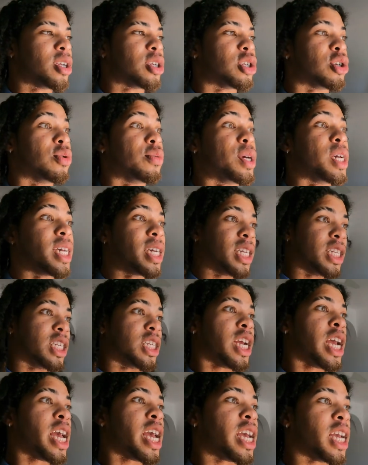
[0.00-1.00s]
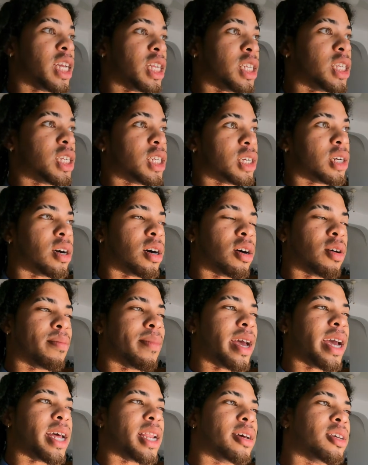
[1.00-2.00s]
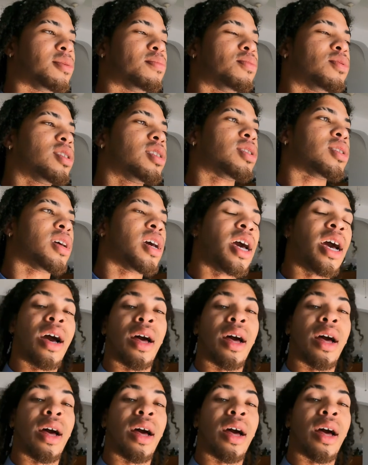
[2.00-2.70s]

so we can change. Oh man, this breeze.